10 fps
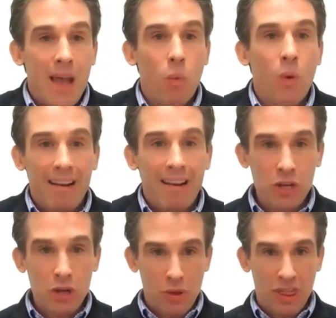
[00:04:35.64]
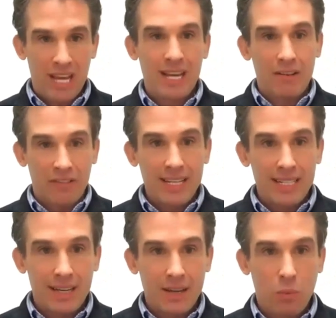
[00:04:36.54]
whatever you think of
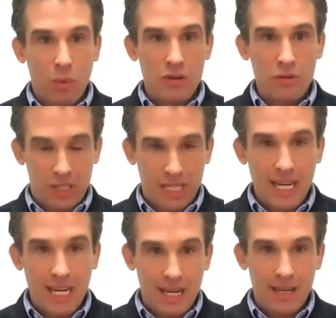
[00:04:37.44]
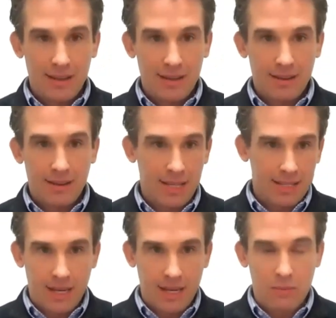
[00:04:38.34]
it when you see
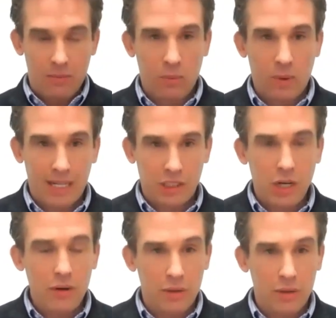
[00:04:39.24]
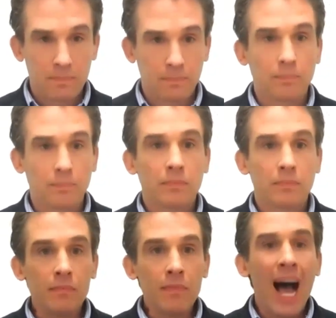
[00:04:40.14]
this you know what i show you
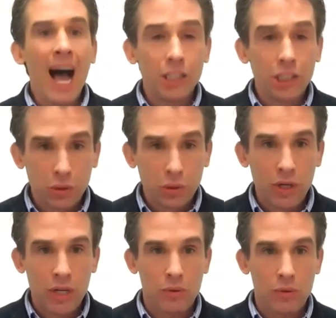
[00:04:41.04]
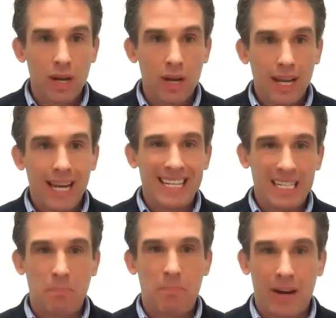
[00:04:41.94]
i assure you it
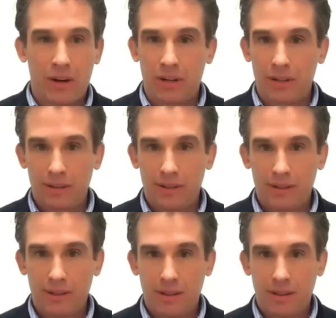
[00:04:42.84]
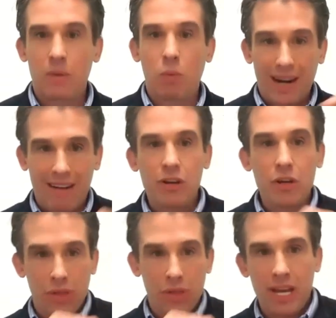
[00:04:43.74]
is better than whatever
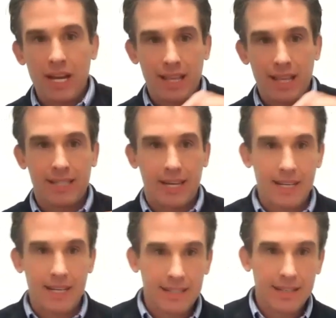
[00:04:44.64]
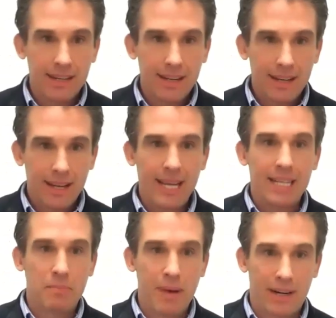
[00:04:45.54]
you think this is
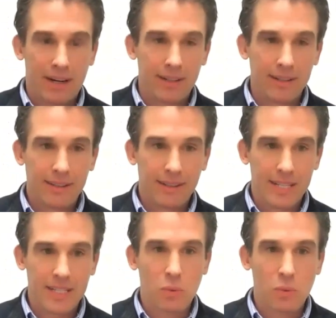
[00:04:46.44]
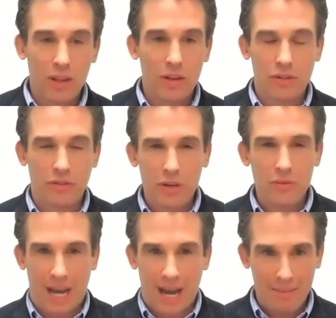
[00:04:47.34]
it's better this is one of those few
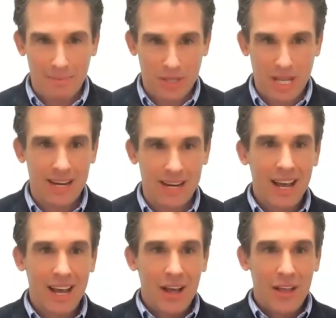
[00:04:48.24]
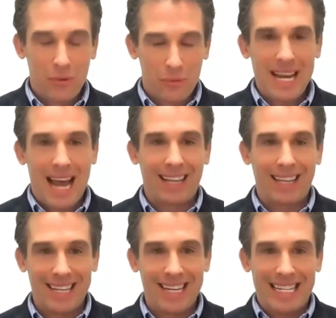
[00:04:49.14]
times that the
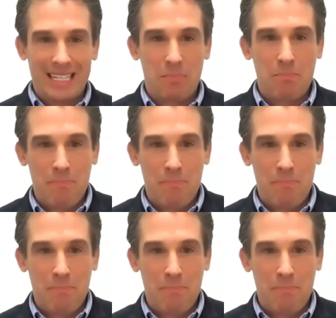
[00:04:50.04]
reality is